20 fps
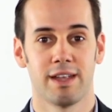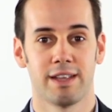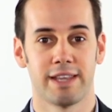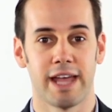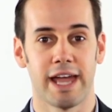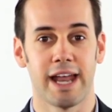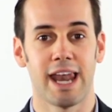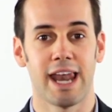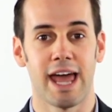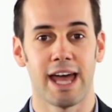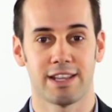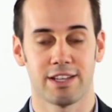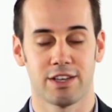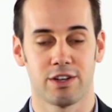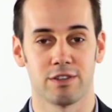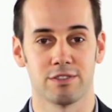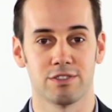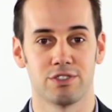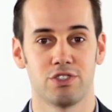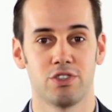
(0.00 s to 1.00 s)
They let
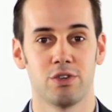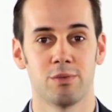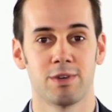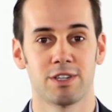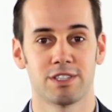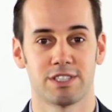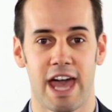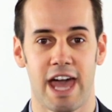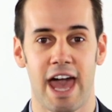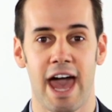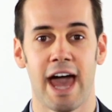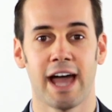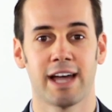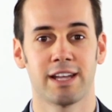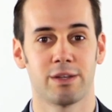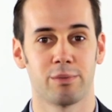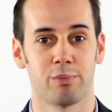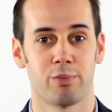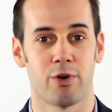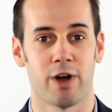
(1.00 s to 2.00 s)
consumers
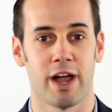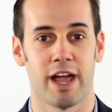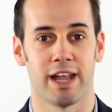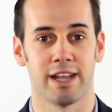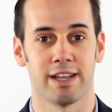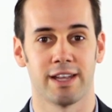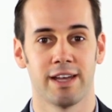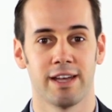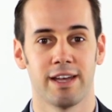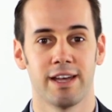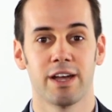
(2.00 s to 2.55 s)
hack the brand,